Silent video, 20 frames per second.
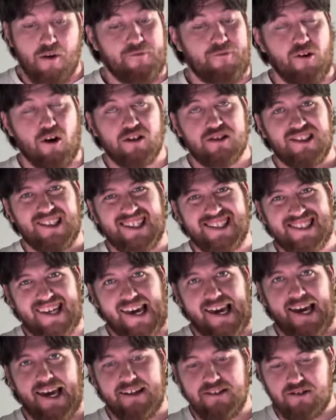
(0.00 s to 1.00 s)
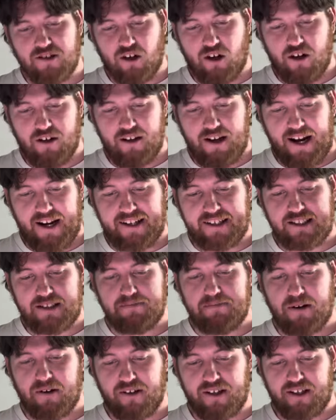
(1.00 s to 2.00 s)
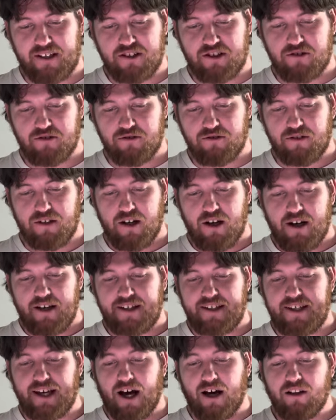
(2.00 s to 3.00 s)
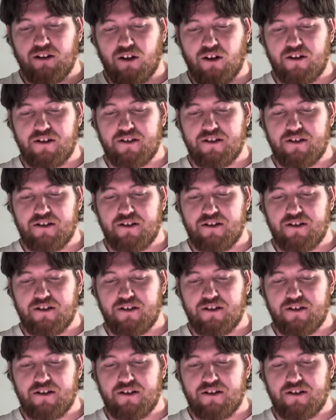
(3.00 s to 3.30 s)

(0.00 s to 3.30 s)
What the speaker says: Firstly, it's hands-on and experiential. Young